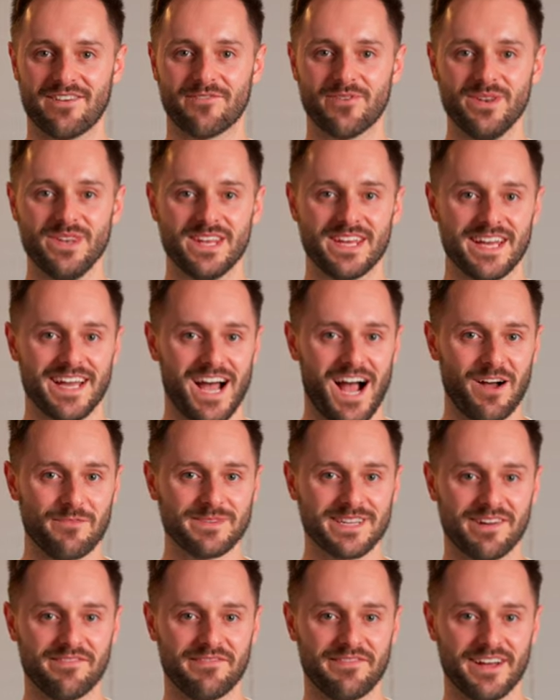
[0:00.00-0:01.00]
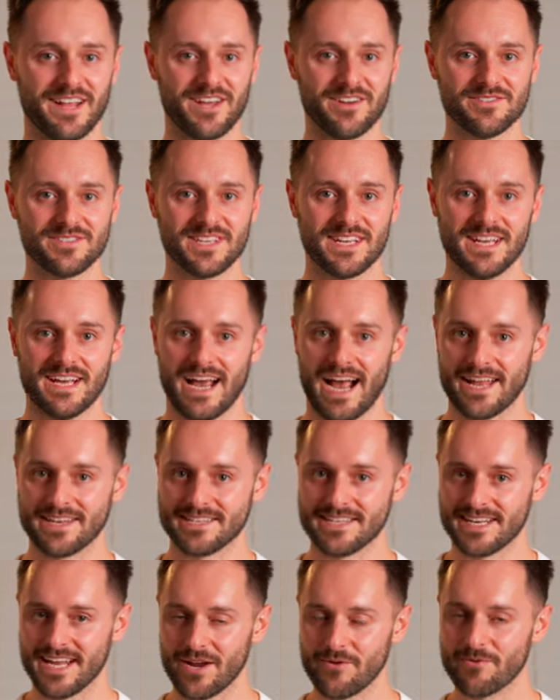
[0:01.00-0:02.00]
everyone. I'm Dan Fellows and
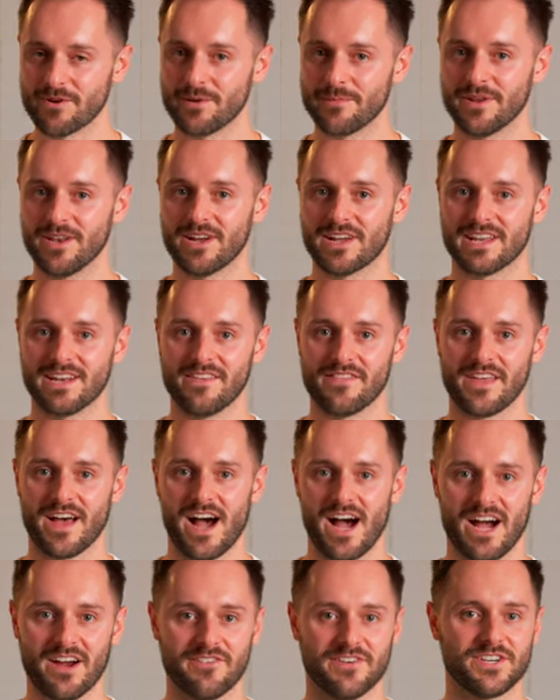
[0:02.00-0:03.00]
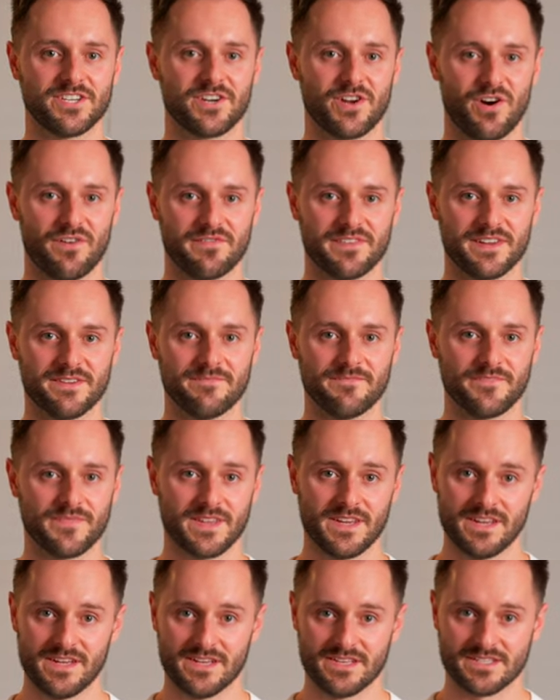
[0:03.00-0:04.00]
today we're going to be looking at the Irish coffee.
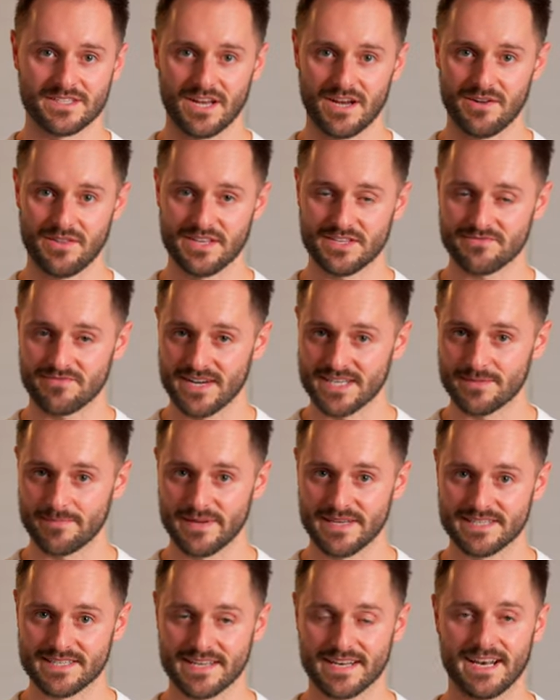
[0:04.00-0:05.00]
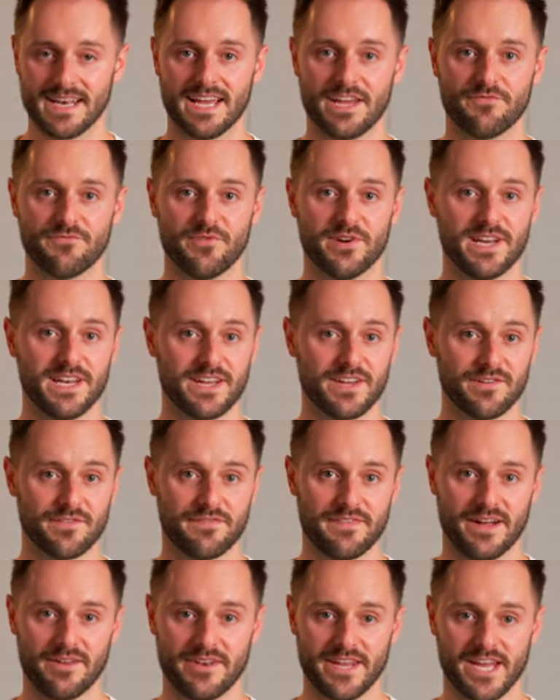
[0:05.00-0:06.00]
So this recipe is going to lay really good
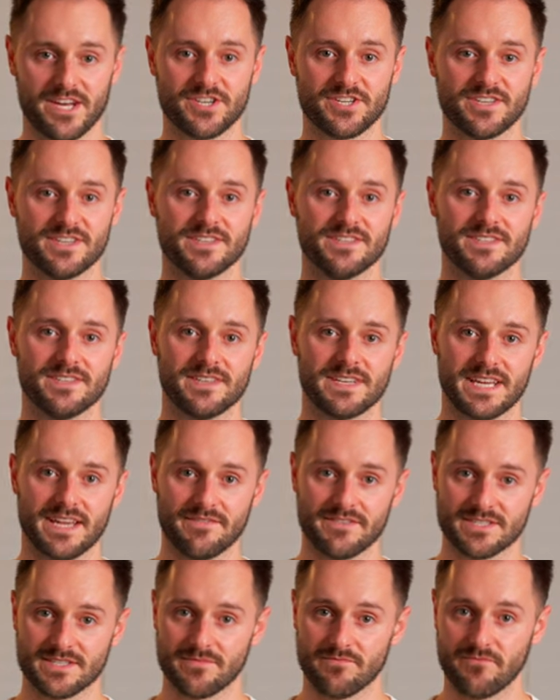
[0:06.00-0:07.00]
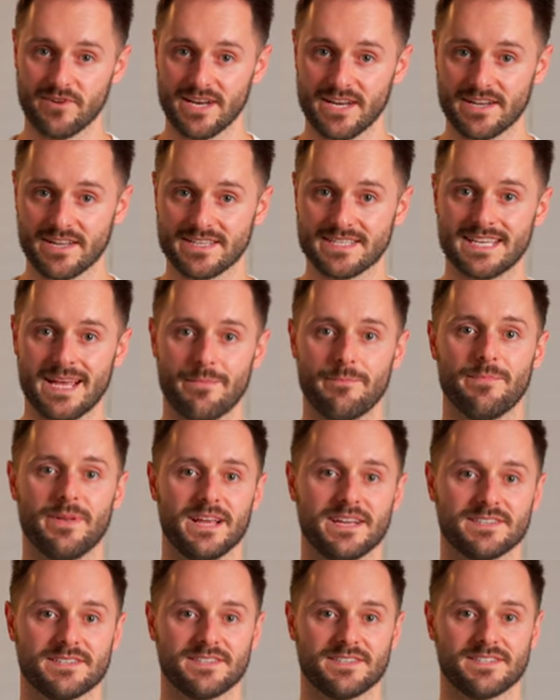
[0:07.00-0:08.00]
foundations, give us some really good
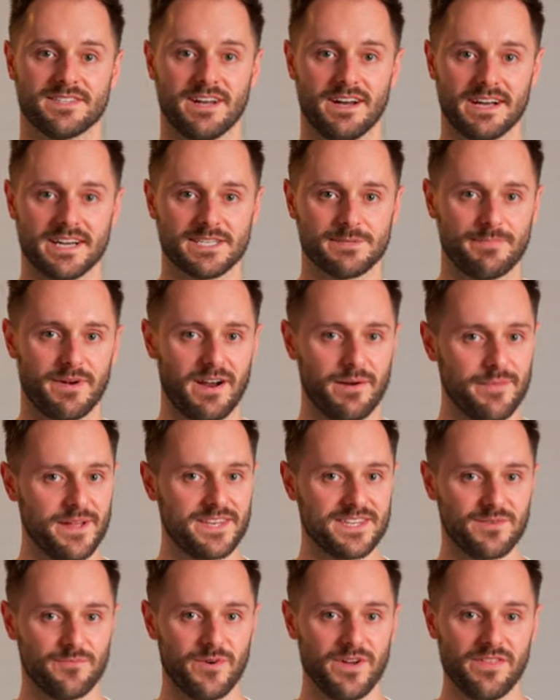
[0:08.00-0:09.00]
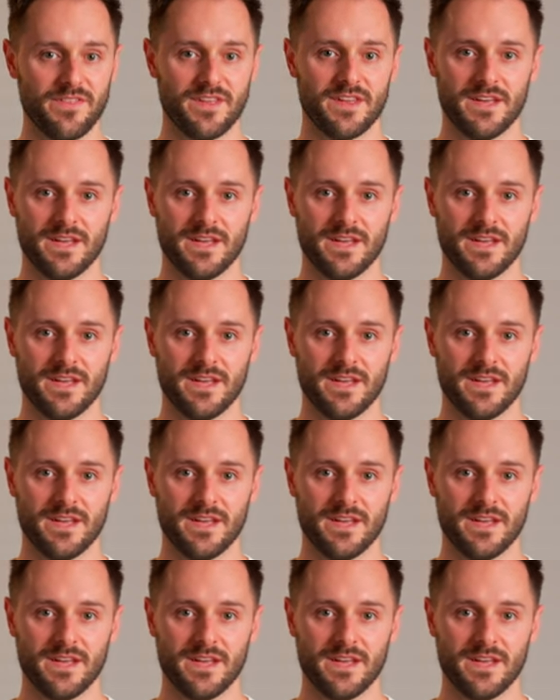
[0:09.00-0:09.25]
templates to start experimenting with,